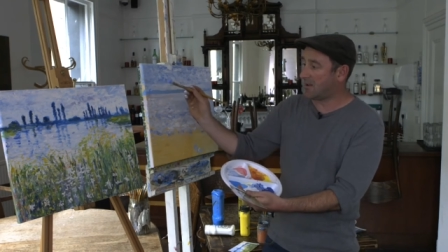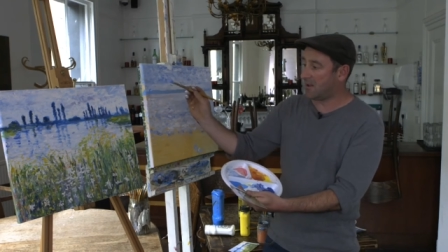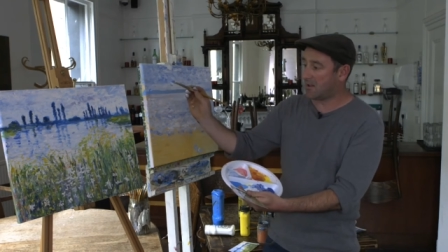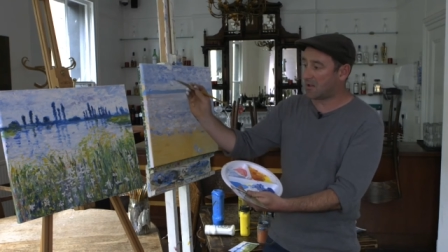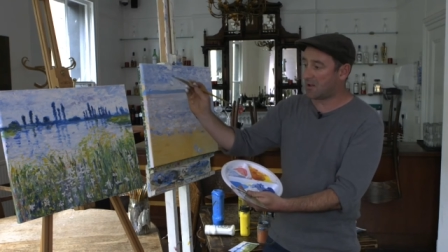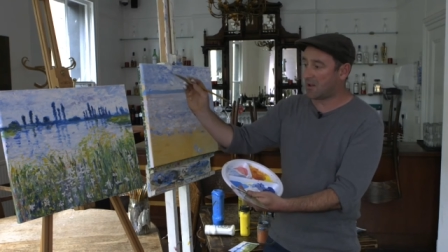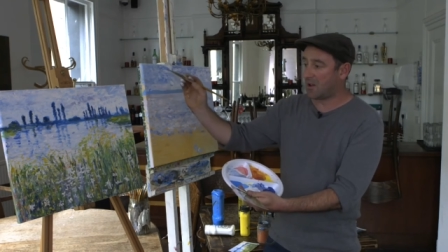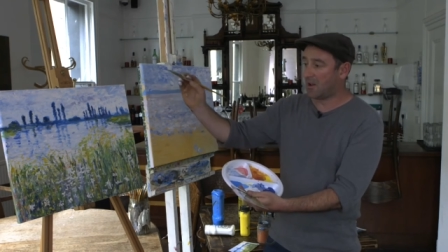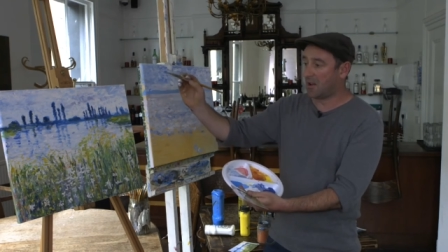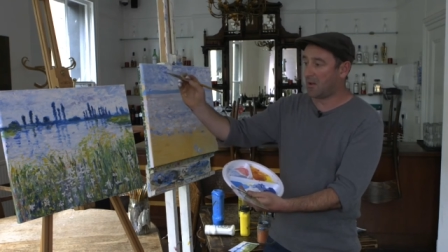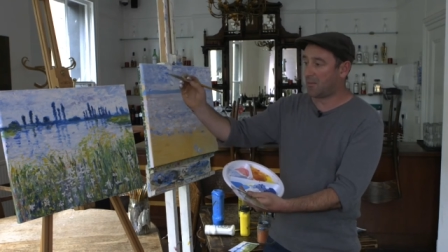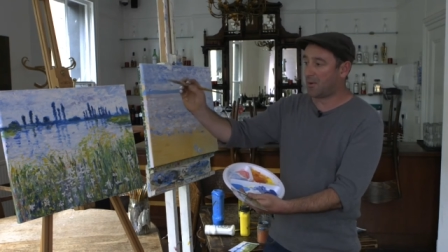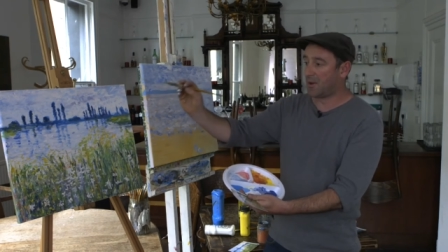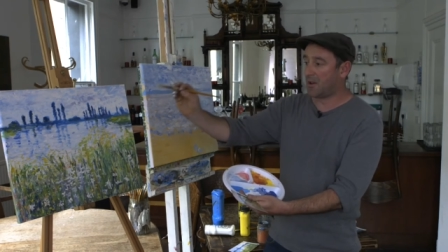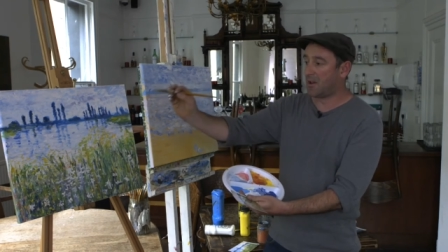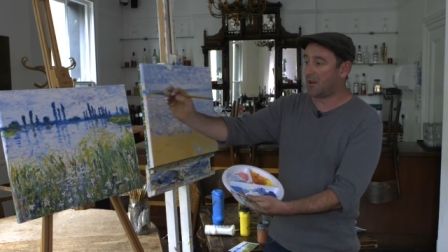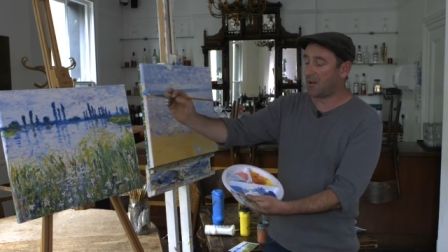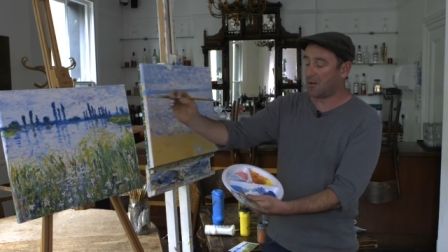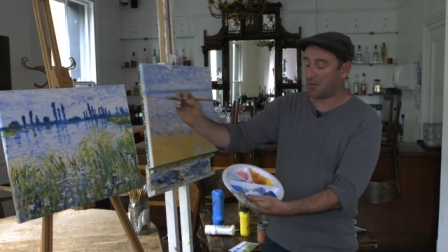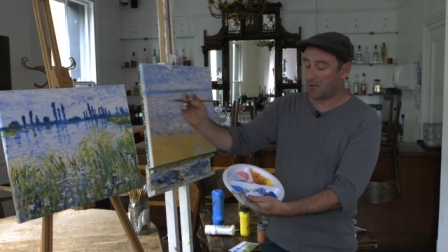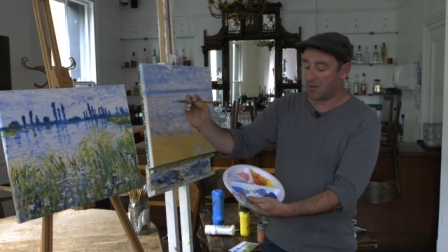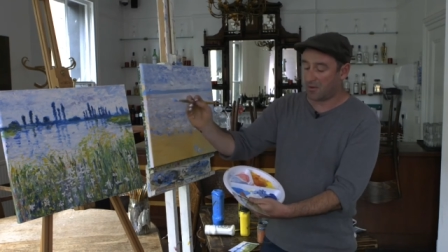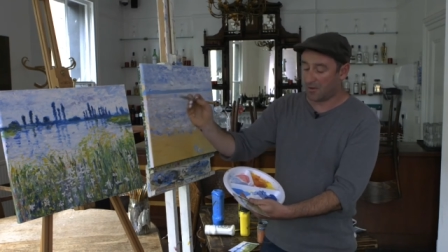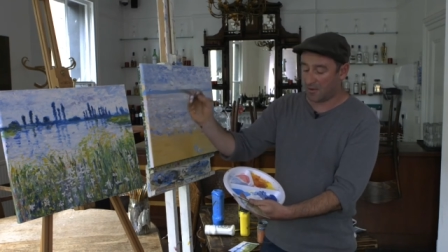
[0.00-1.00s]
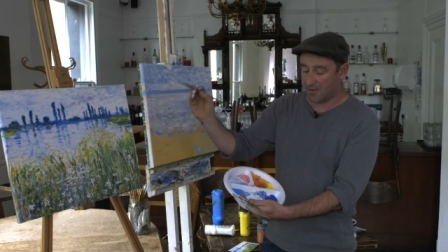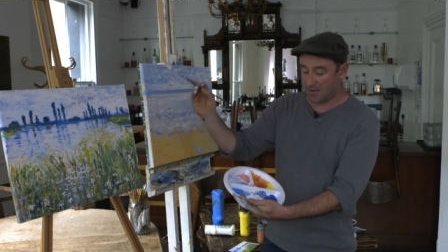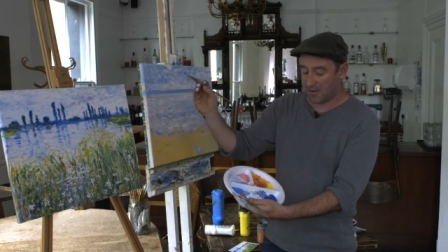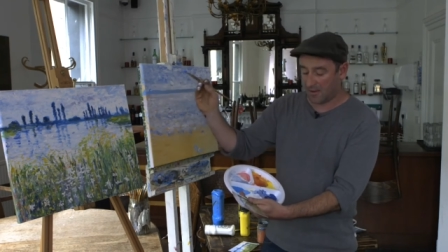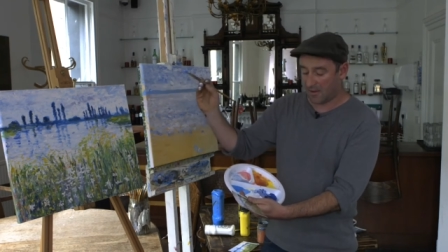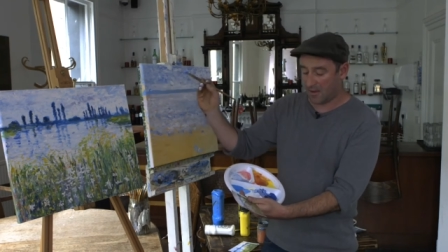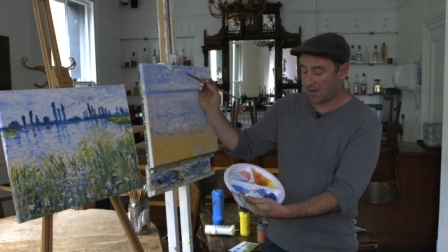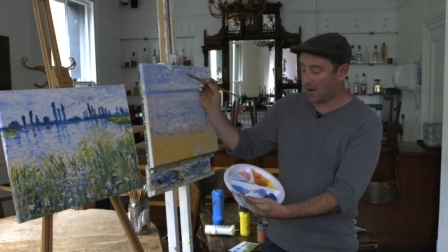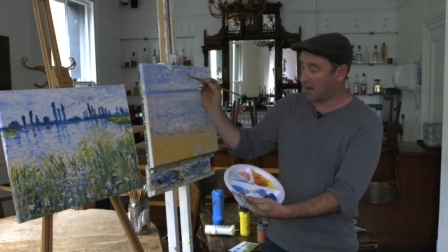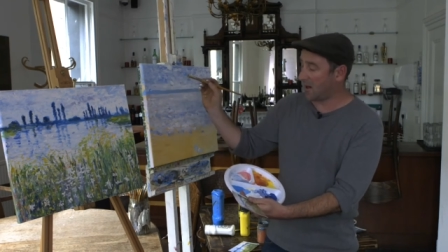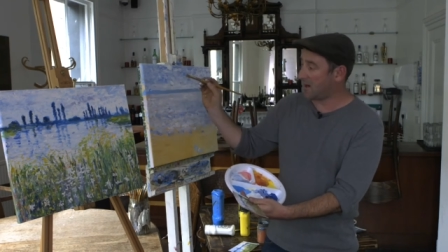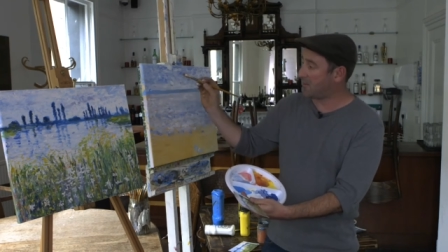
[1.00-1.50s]
this colour blue,
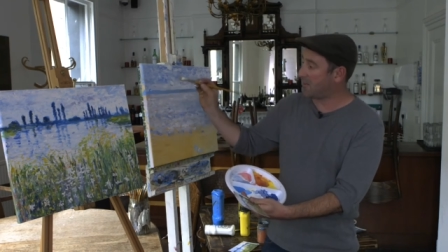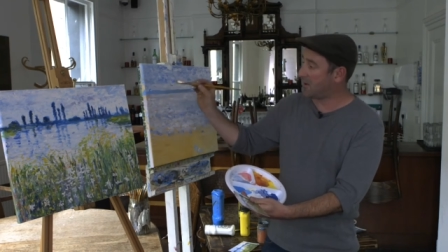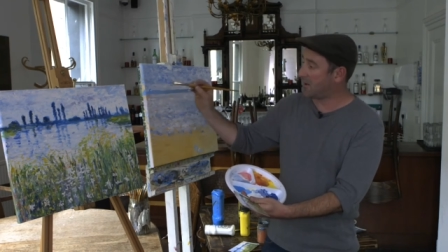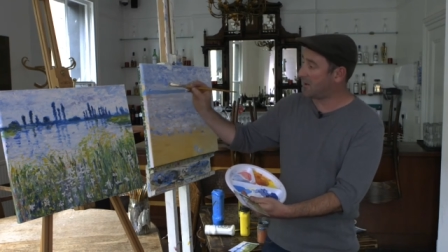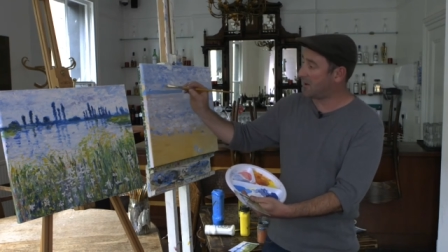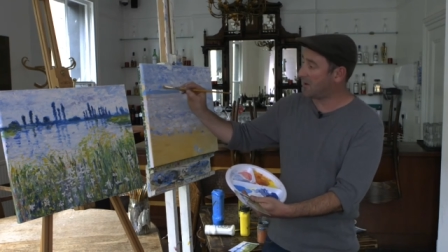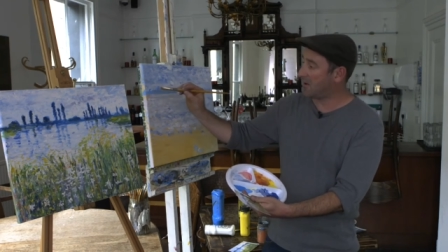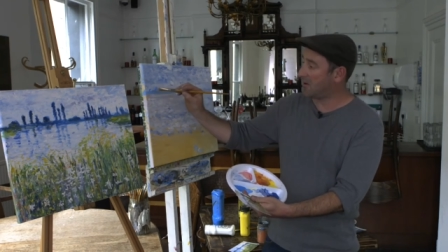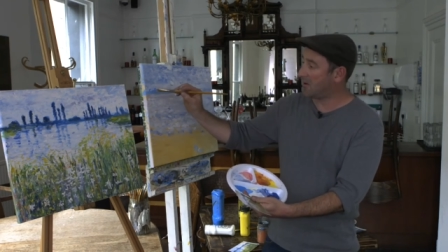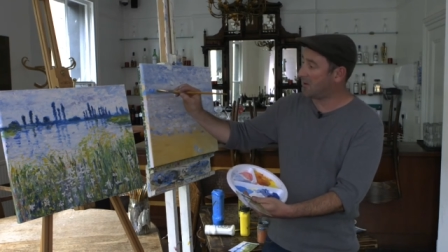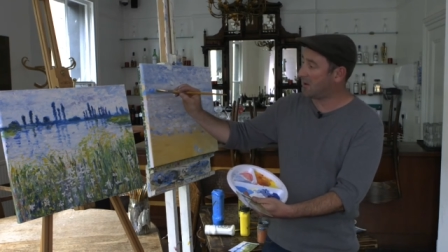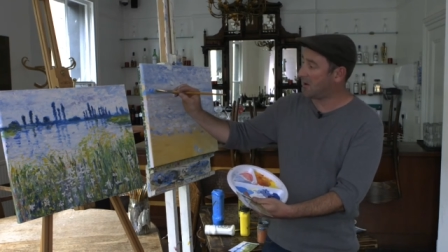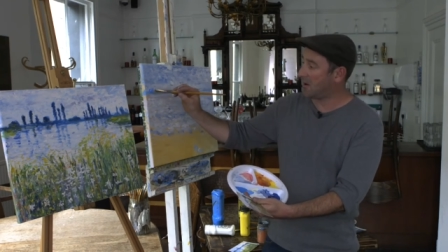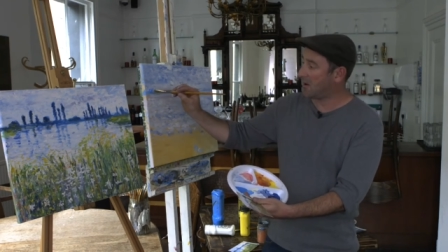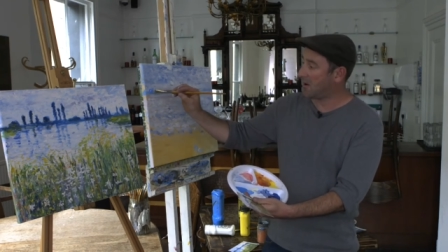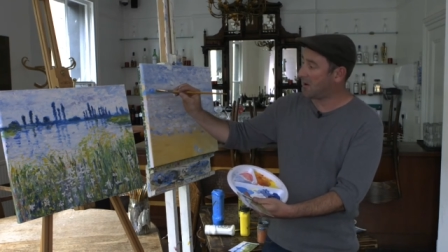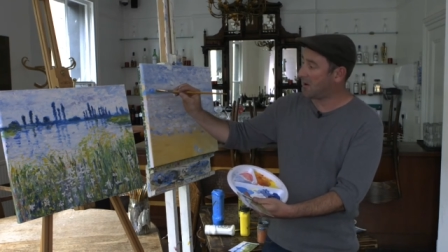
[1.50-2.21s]
this light blue,